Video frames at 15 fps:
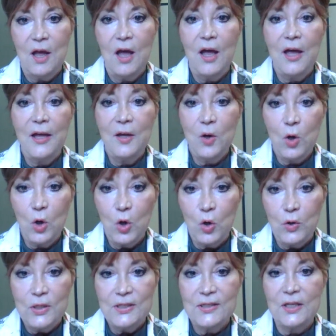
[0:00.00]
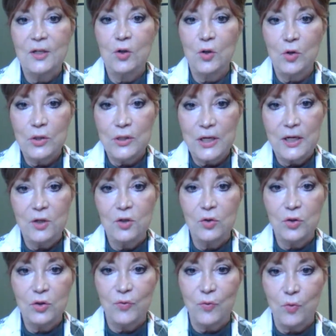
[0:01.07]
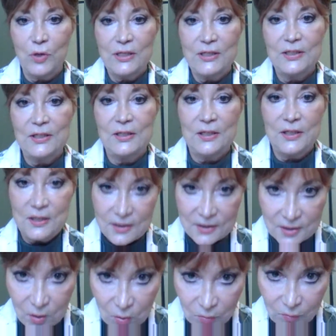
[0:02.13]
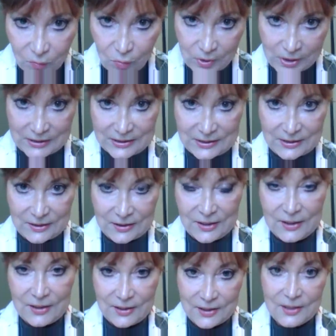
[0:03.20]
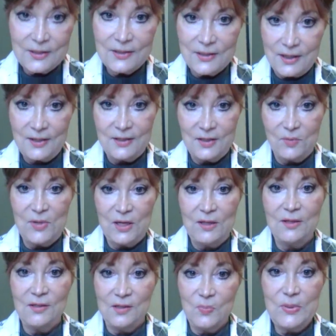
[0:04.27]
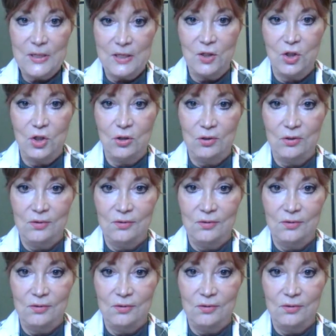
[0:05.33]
I heard the senator's angel's voice in his own voice dictate to me the speech.